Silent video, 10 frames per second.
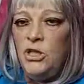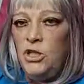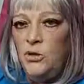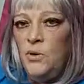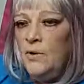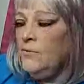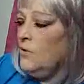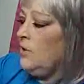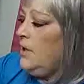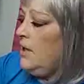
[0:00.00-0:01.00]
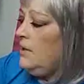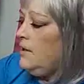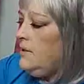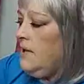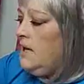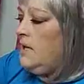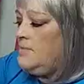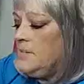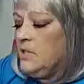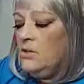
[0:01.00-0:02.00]
You have created
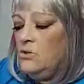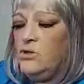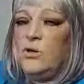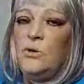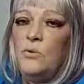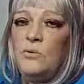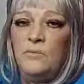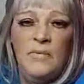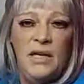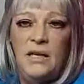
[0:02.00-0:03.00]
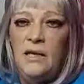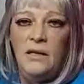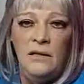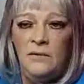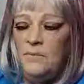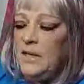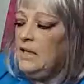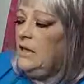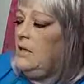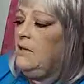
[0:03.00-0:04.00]
games too, many,
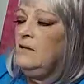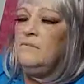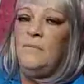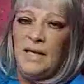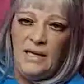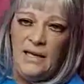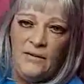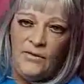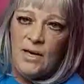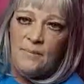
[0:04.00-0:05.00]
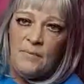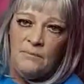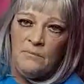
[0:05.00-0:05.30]
many, many of them.